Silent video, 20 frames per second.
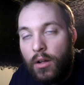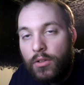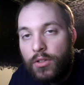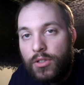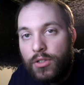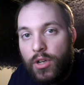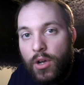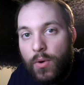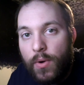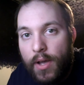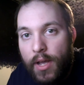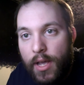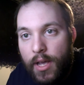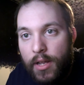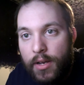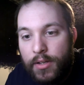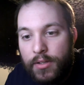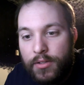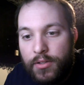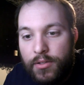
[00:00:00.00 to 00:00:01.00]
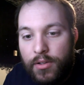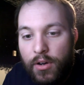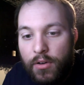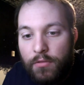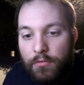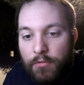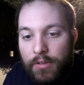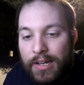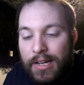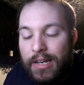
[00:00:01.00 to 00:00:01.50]
just go ahead and
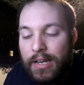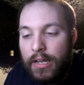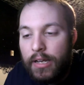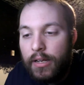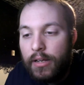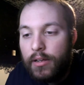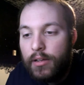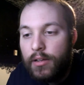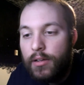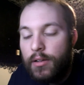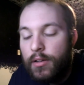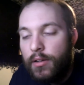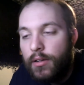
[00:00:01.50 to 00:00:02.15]
start reading